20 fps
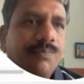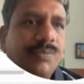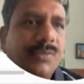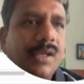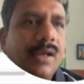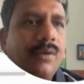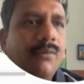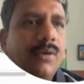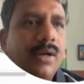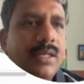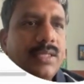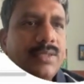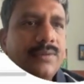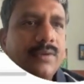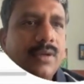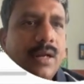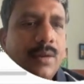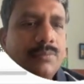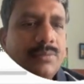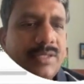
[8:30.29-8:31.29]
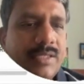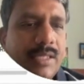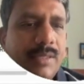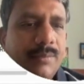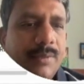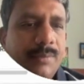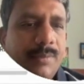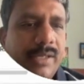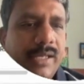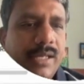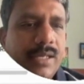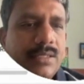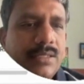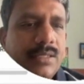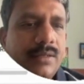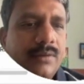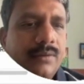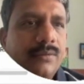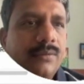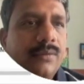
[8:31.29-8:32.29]
And what is your upstream
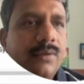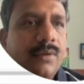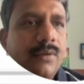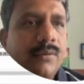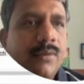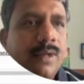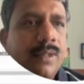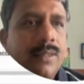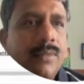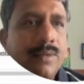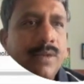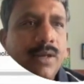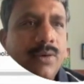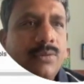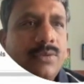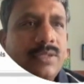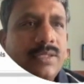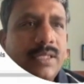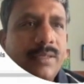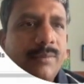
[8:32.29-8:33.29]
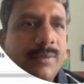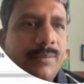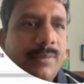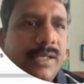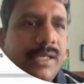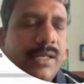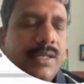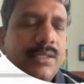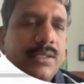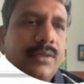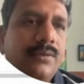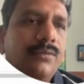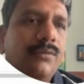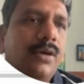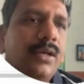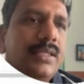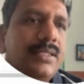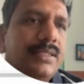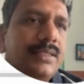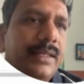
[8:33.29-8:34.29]
application, or what is your downstream application, what
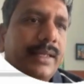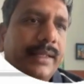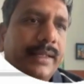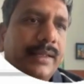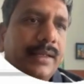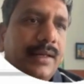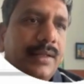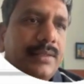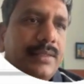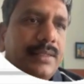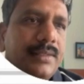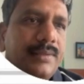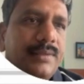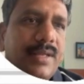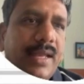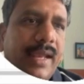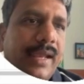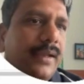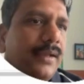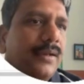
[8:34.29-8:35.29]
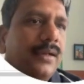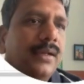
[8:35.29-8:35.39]
is the technology stack,